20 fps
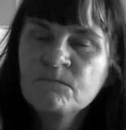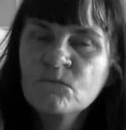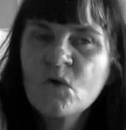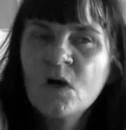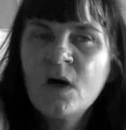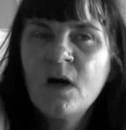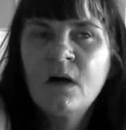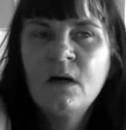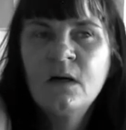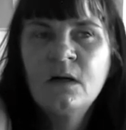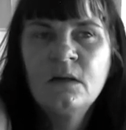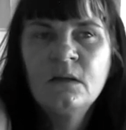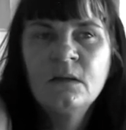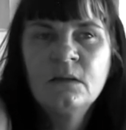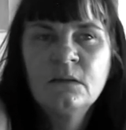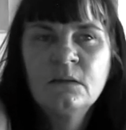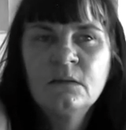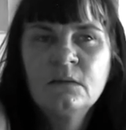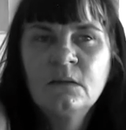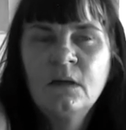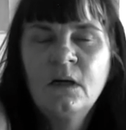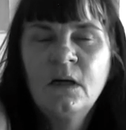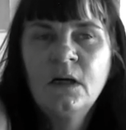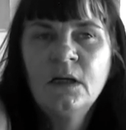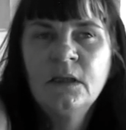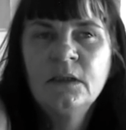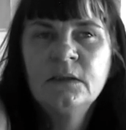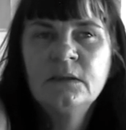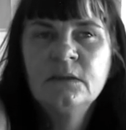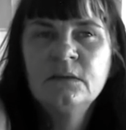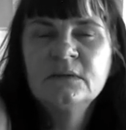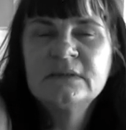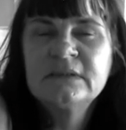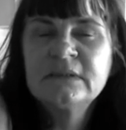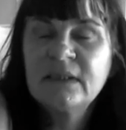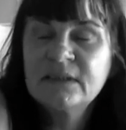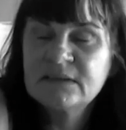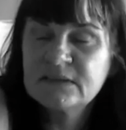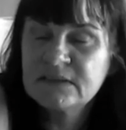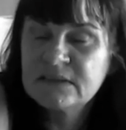Oh, as
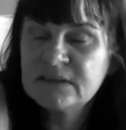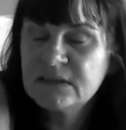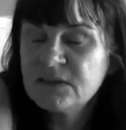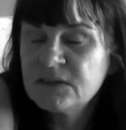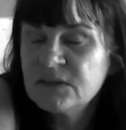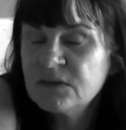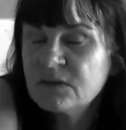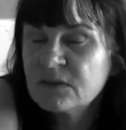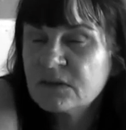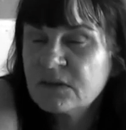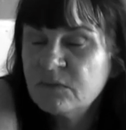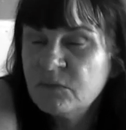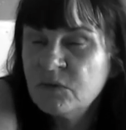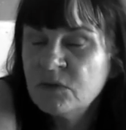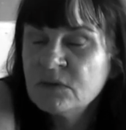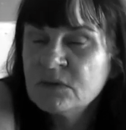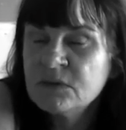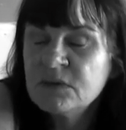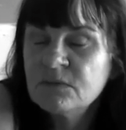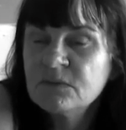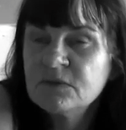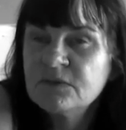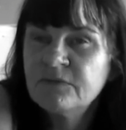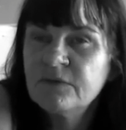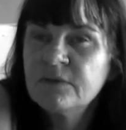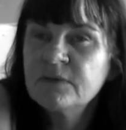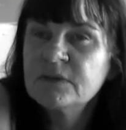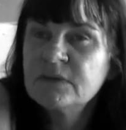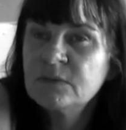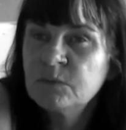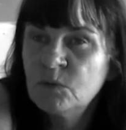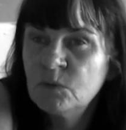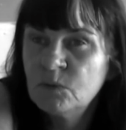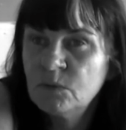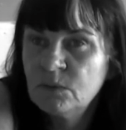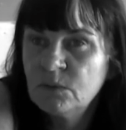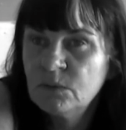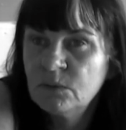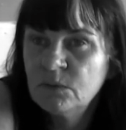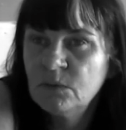I said to you, the community was very
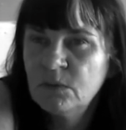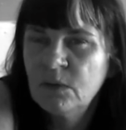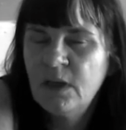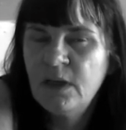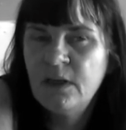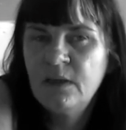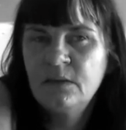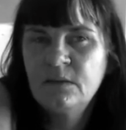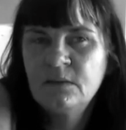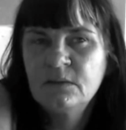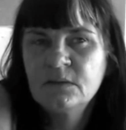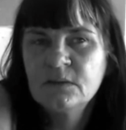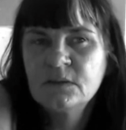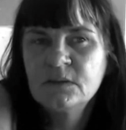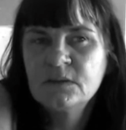small. And